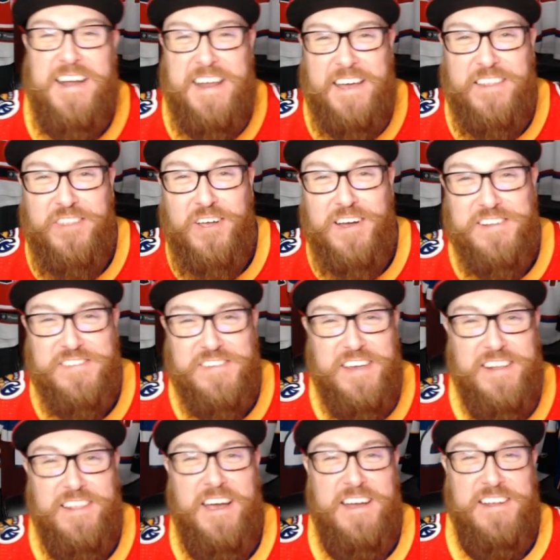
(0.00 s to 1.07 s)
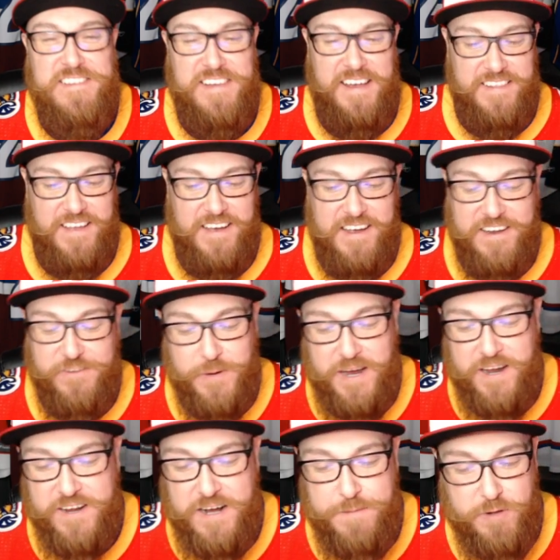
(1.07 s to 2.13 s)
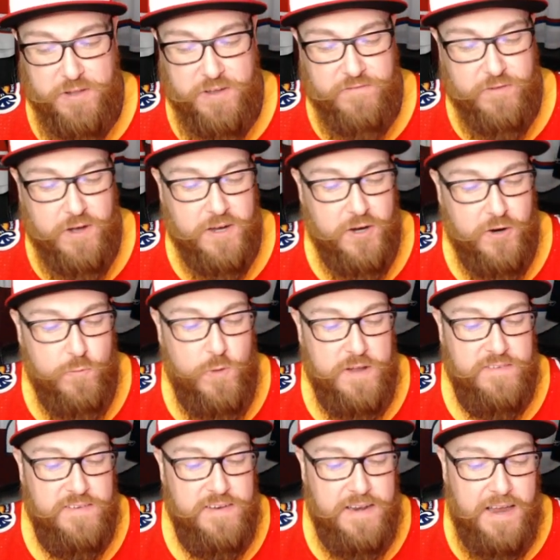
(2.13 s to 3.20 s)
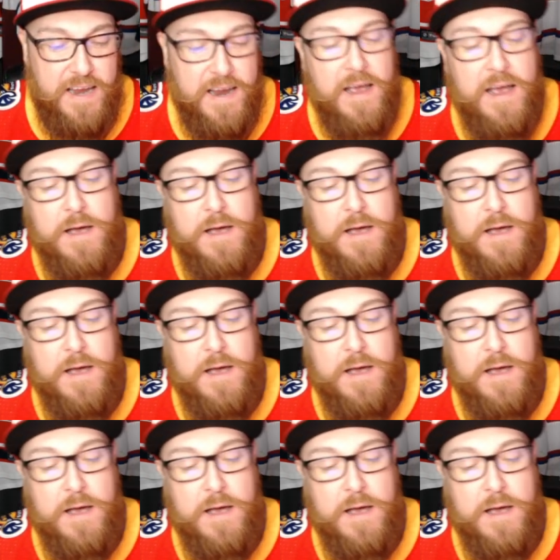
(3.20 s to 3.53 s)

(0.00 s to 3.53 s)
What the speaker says: headlines. We got a couple of good ones today.